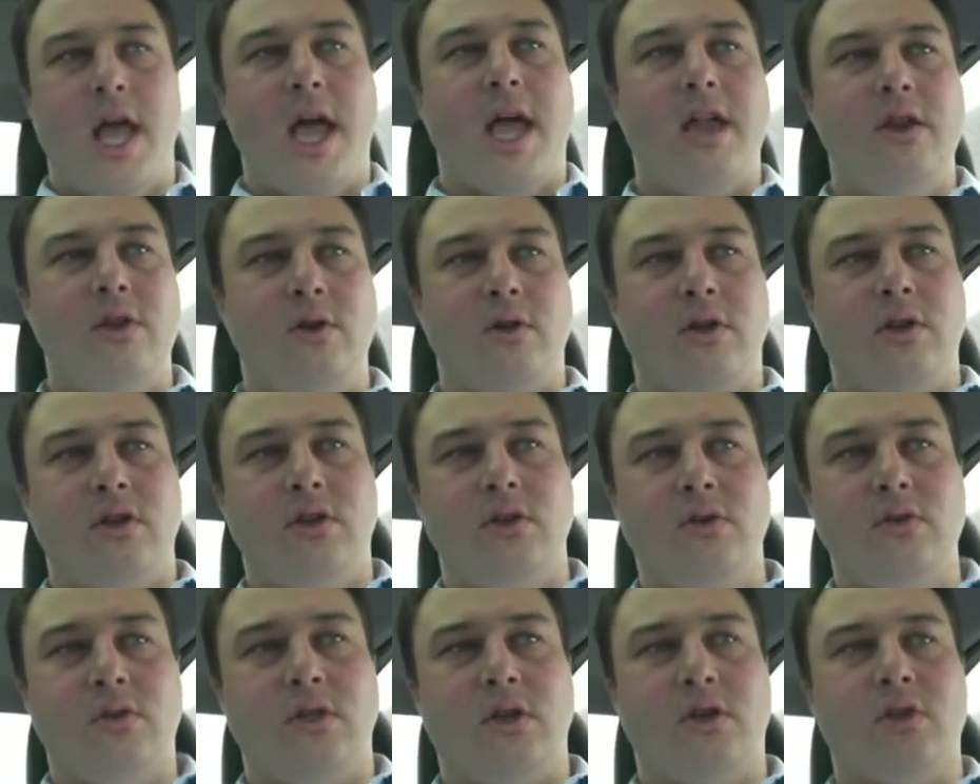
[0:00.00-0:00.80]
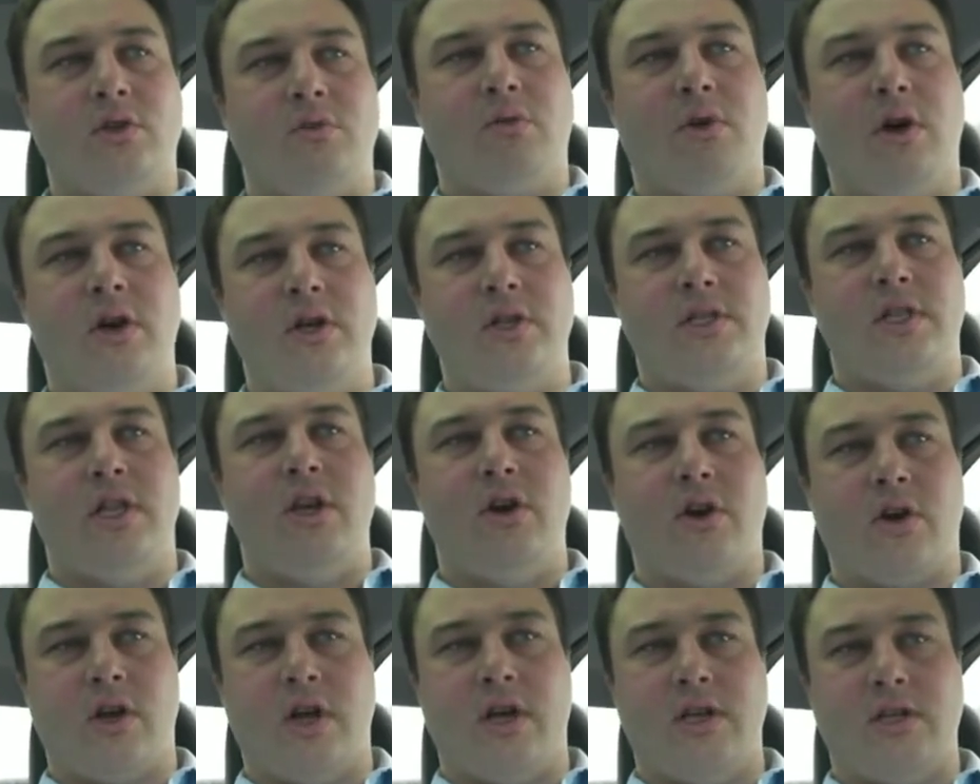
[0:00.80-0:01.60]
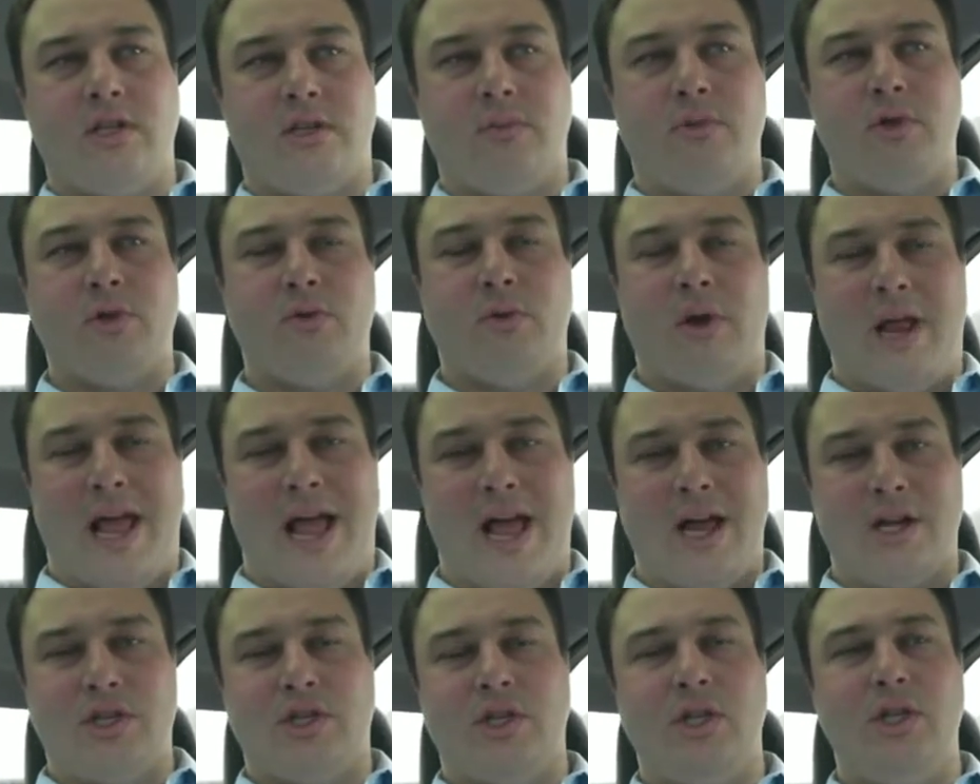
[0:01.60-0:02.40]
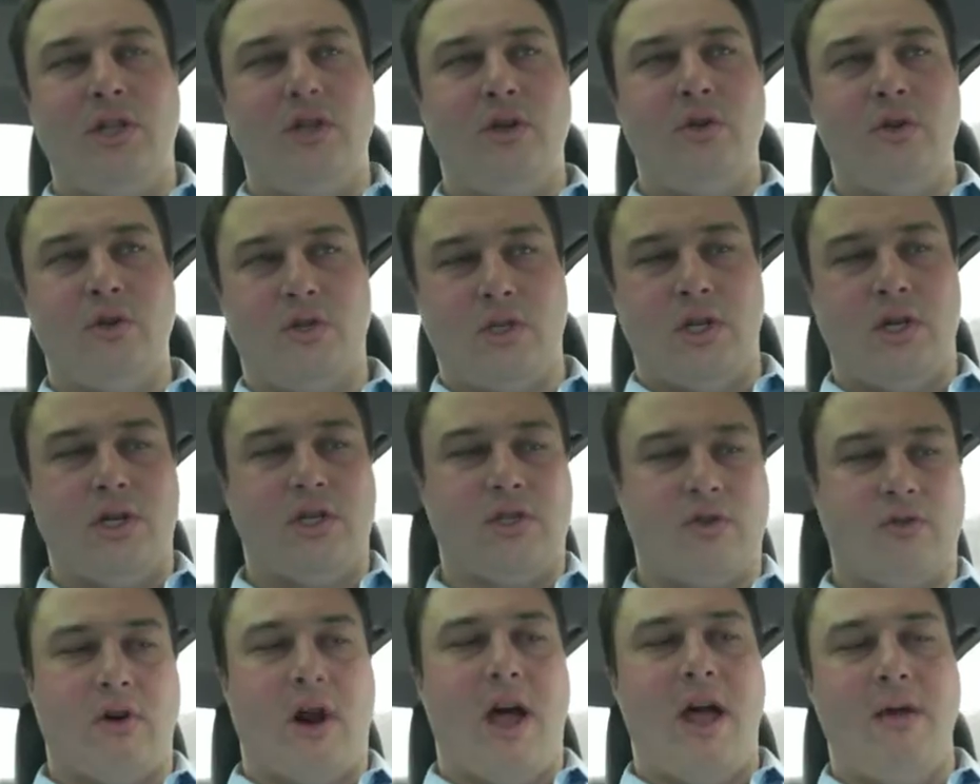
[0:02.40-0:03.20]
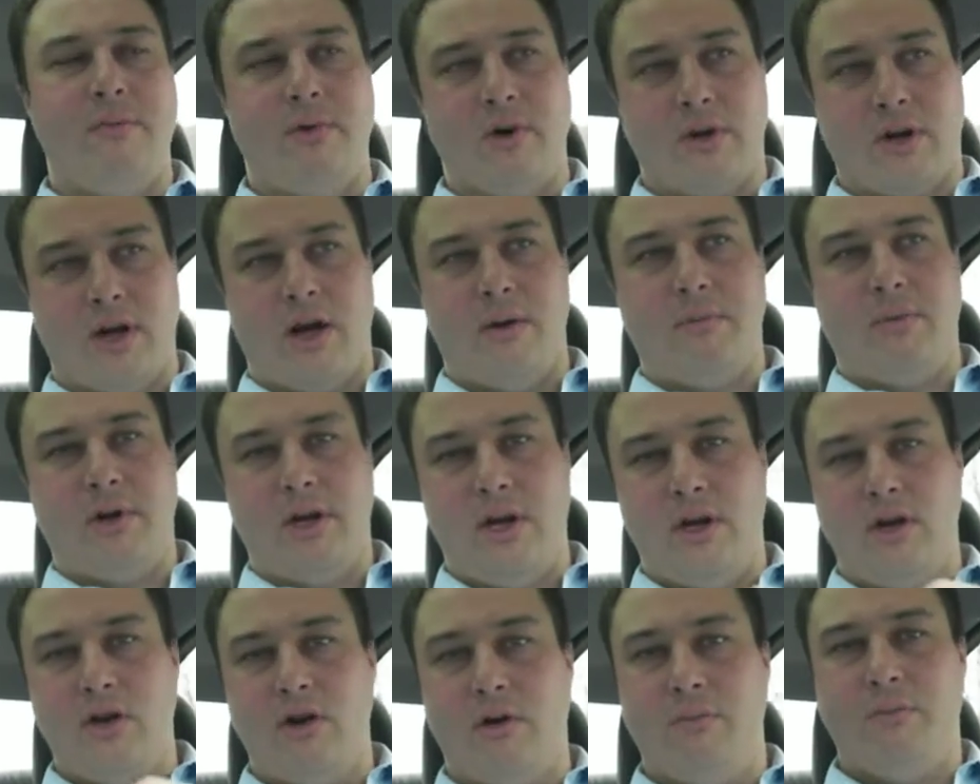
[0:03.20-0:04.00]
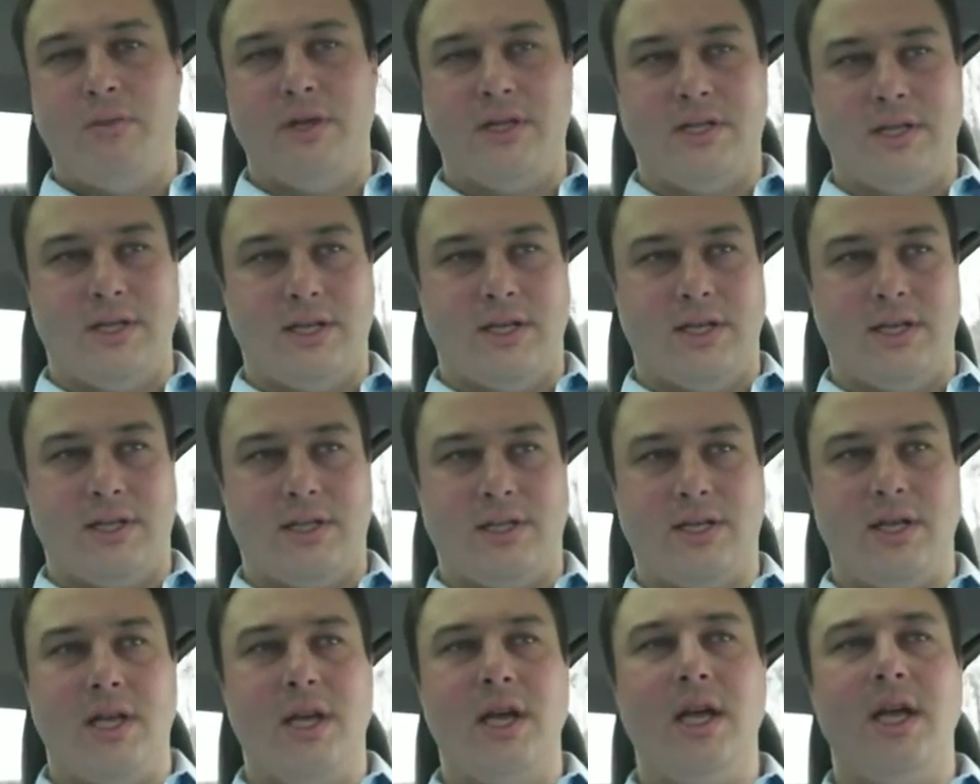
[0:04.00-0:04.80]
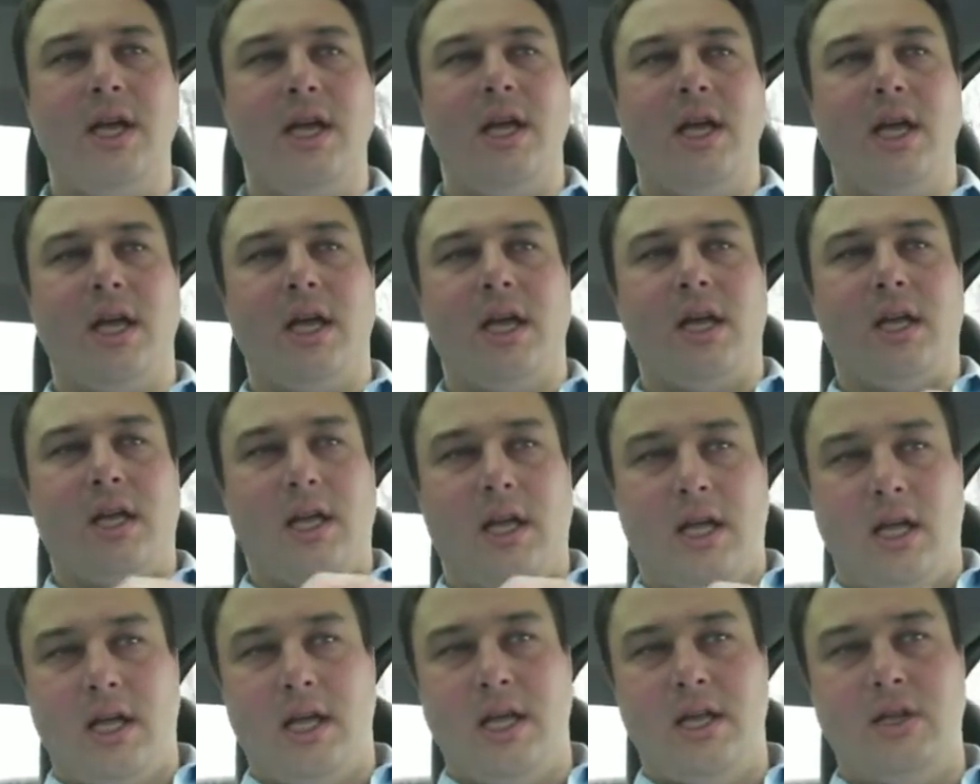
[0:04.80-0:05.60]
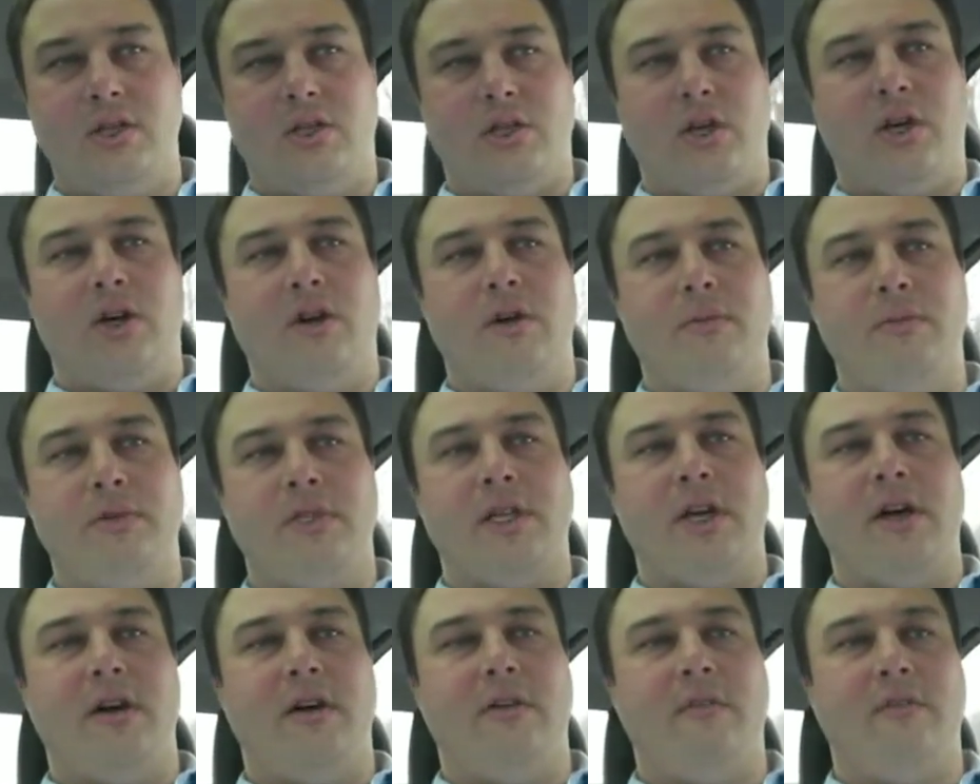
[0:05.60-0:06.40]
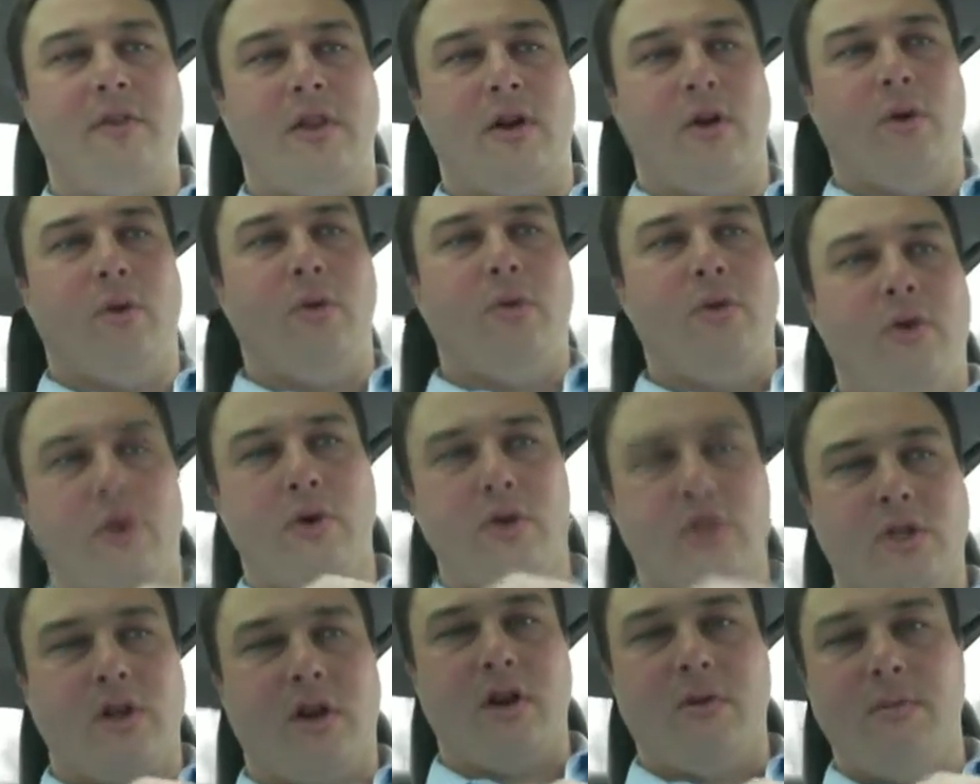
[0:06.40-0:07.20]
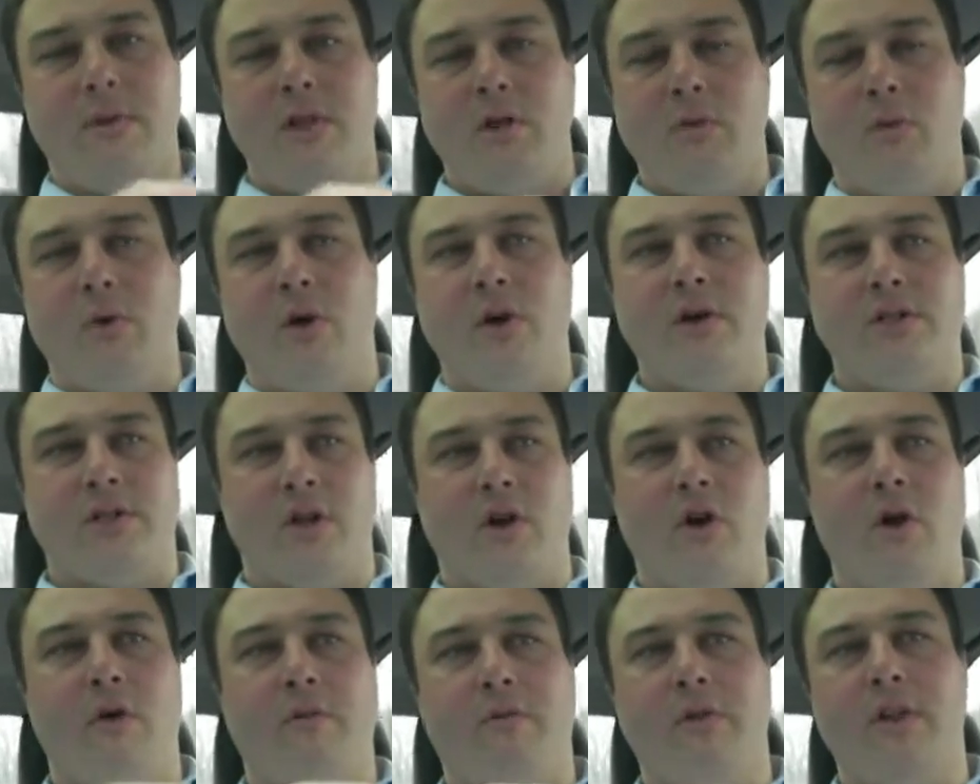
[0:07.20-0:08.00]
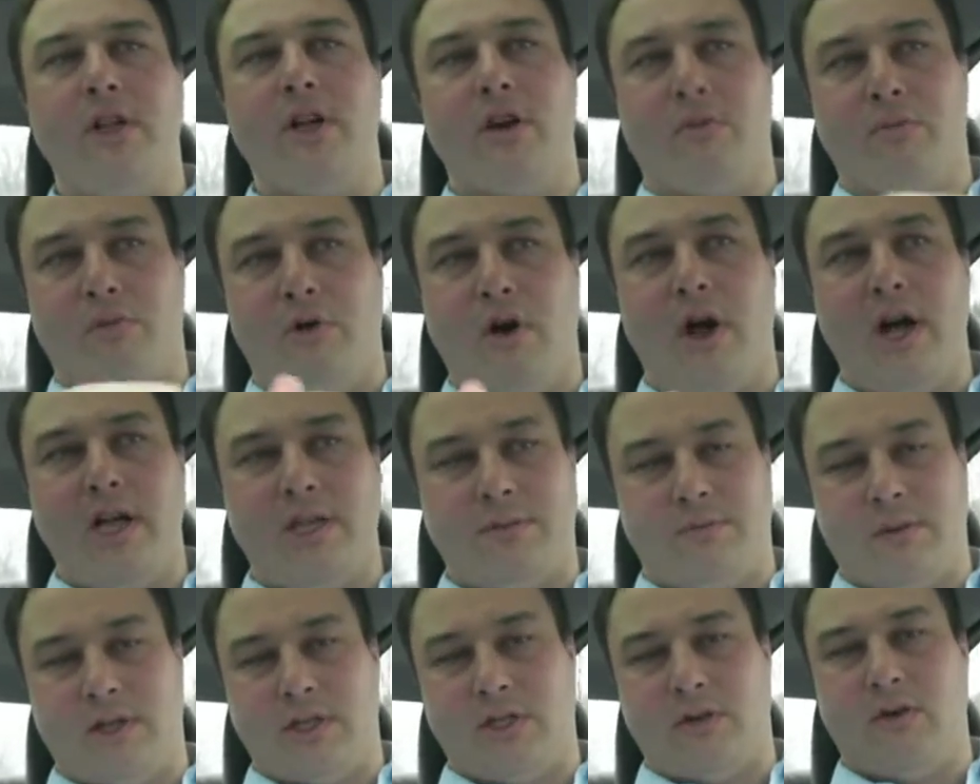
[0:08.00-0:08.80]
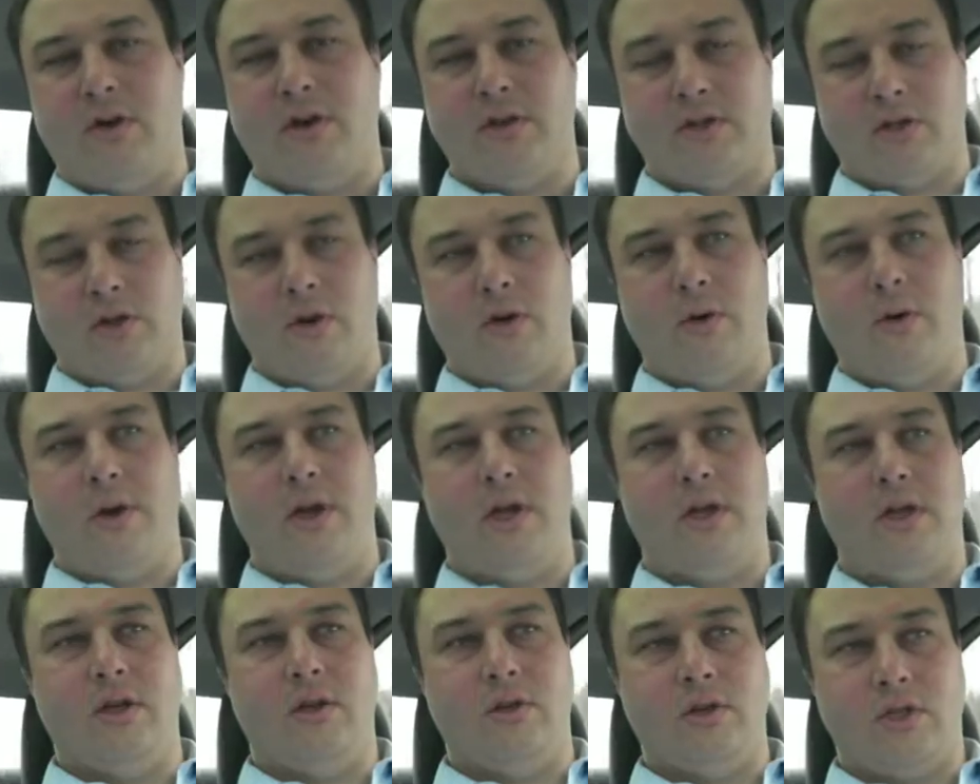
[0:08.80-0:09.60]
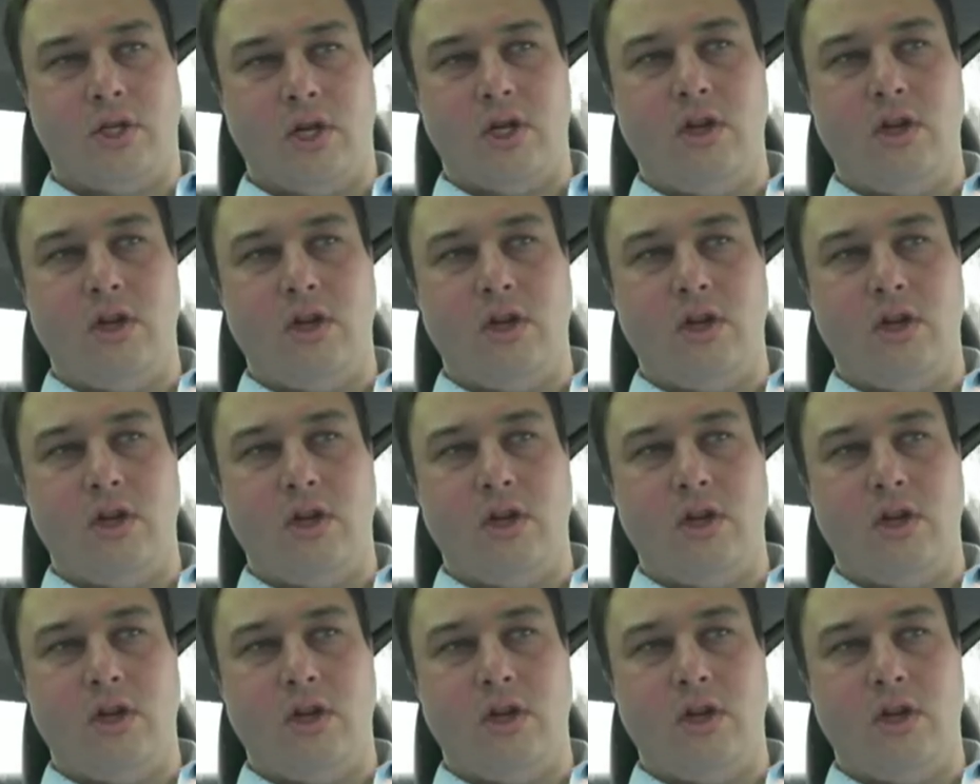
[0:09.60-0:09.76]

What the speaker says: and you can use those words that your customers would actually use to describe your company and your business in terms of, those are going to be the words that hopefully your prospects are also going to use.